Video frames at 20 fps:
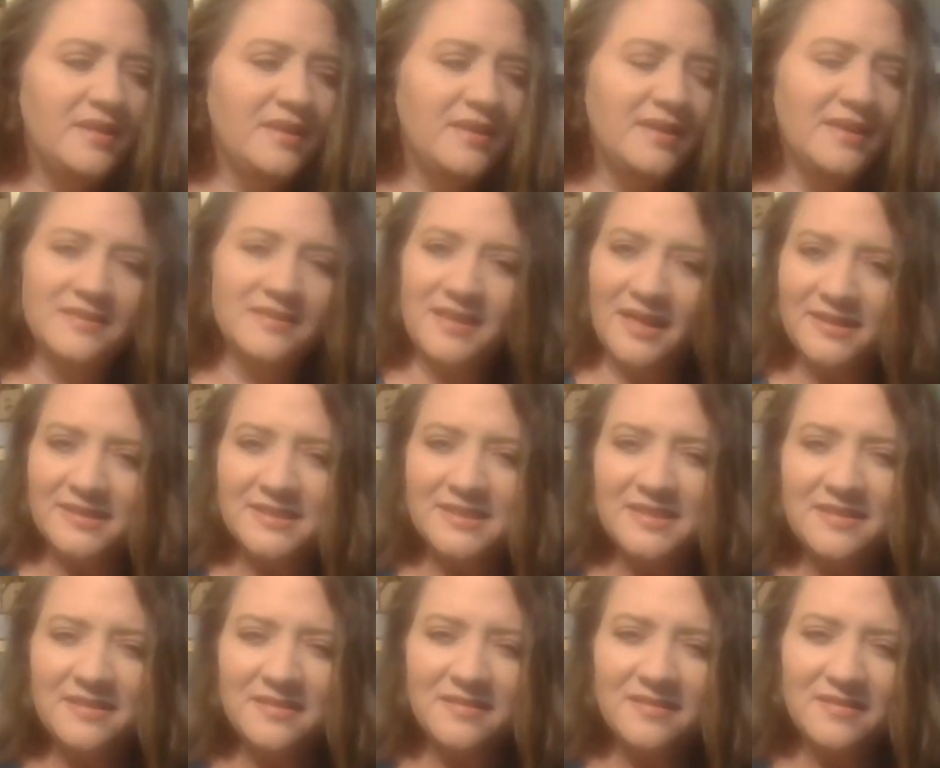it lets
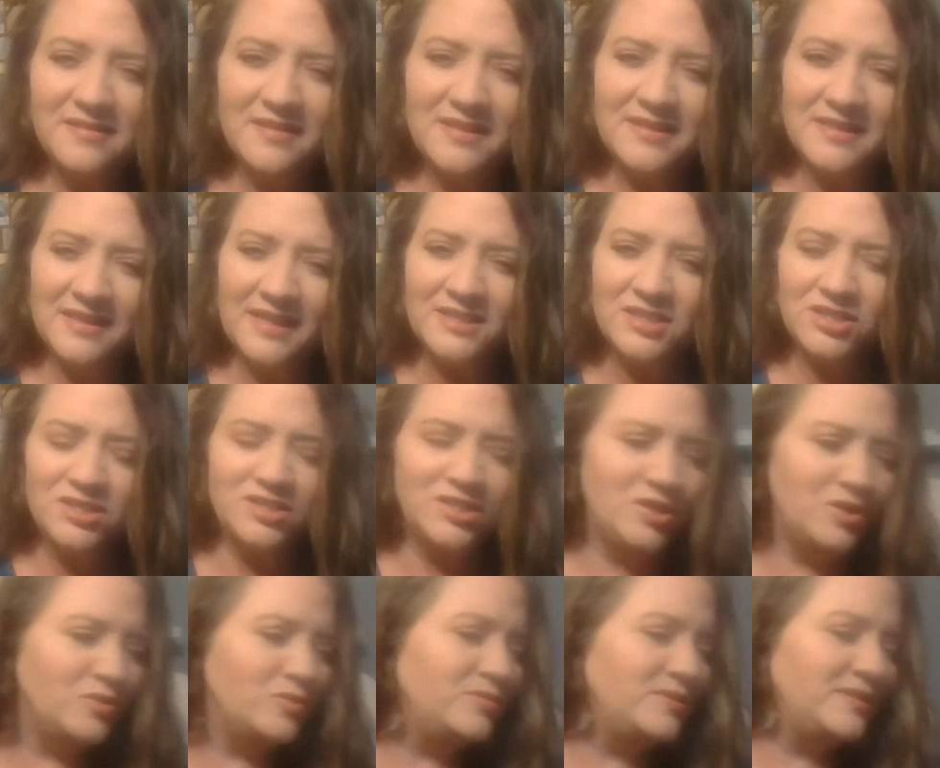
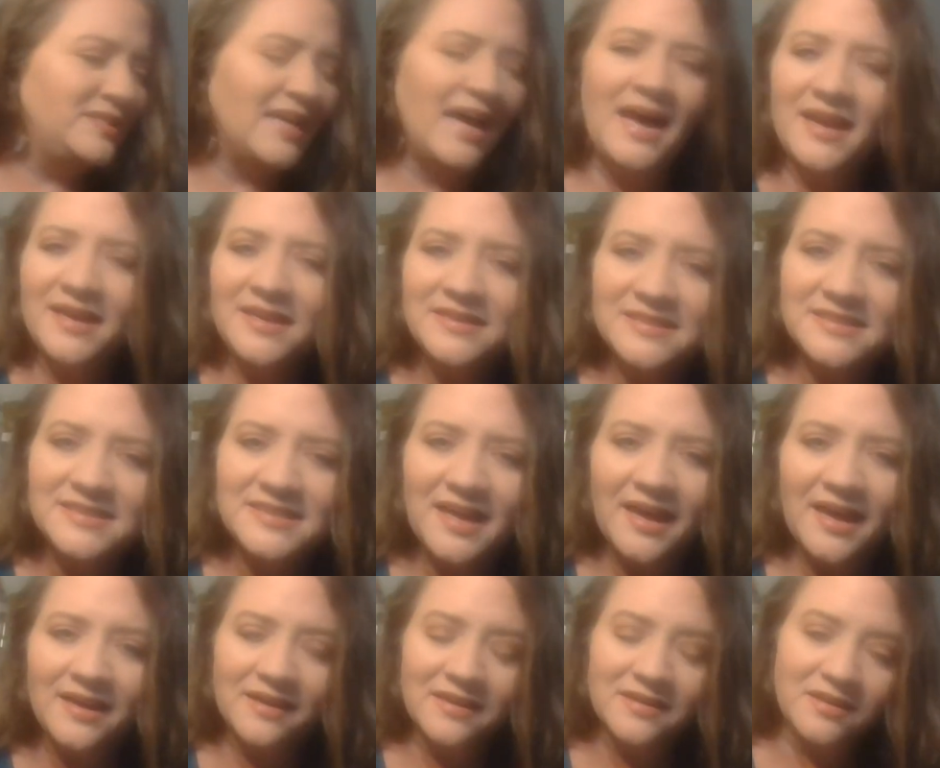you die
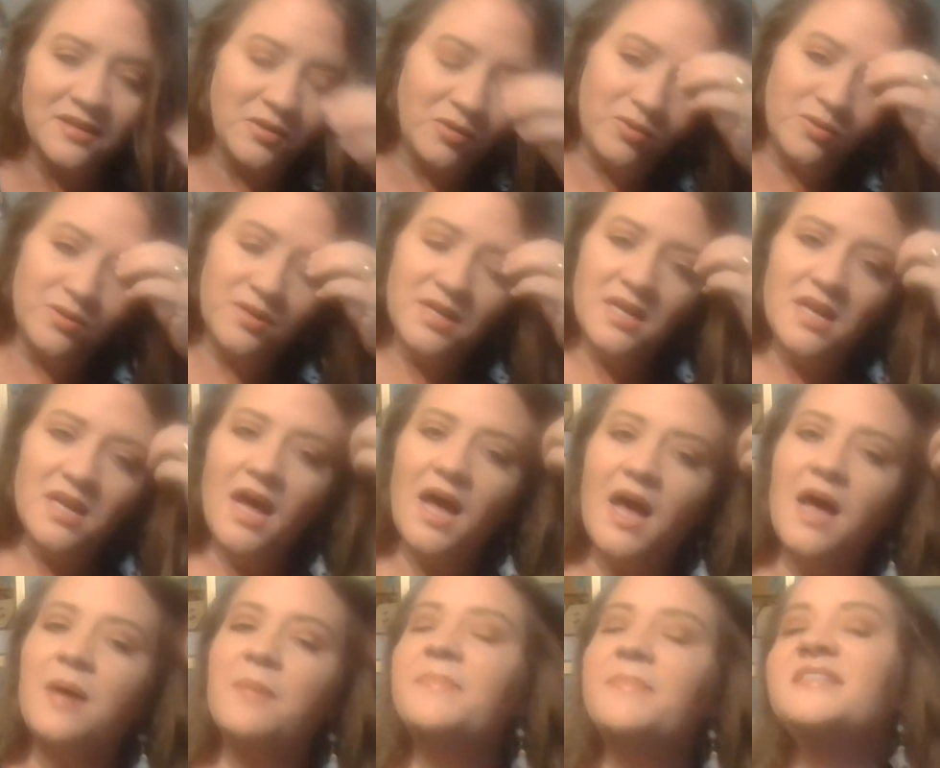inside a little,
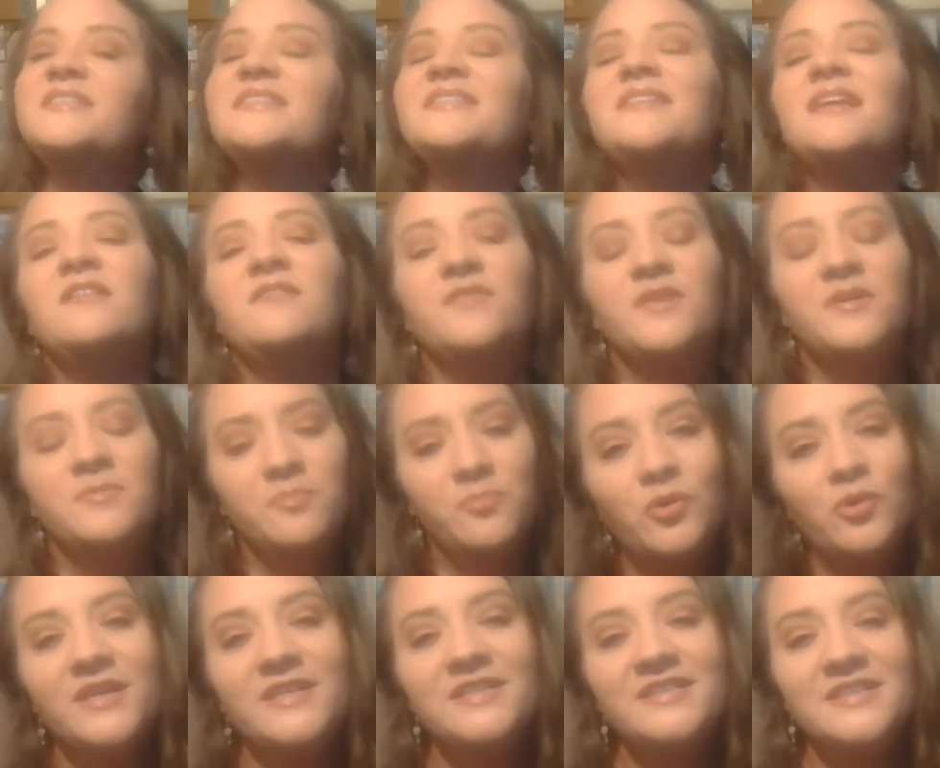instead of
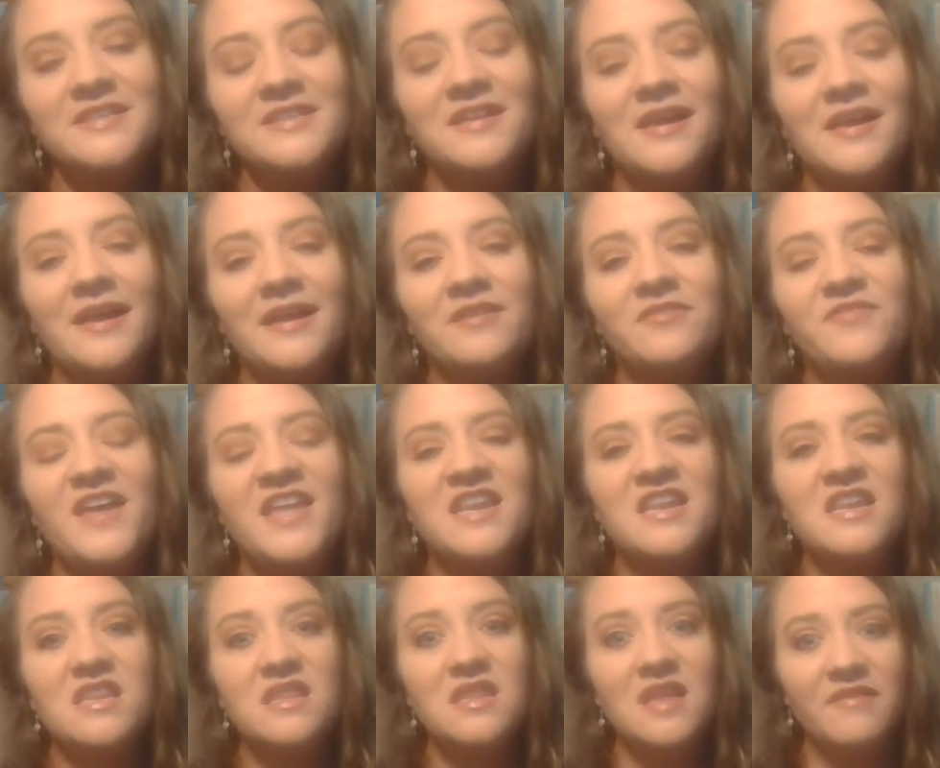embracing life
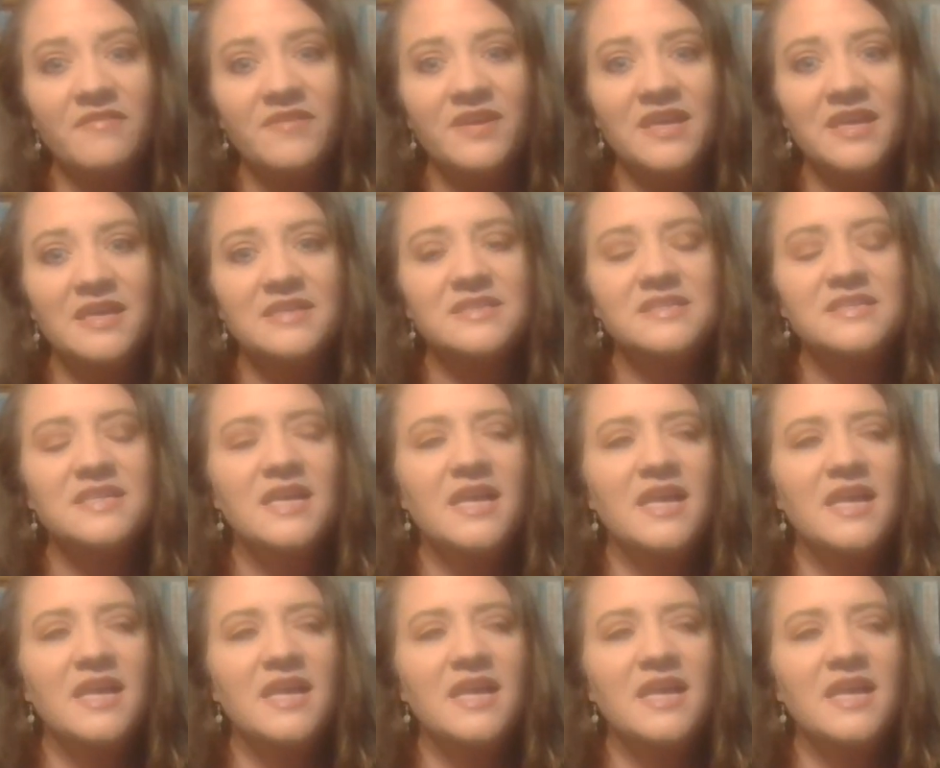and loving it.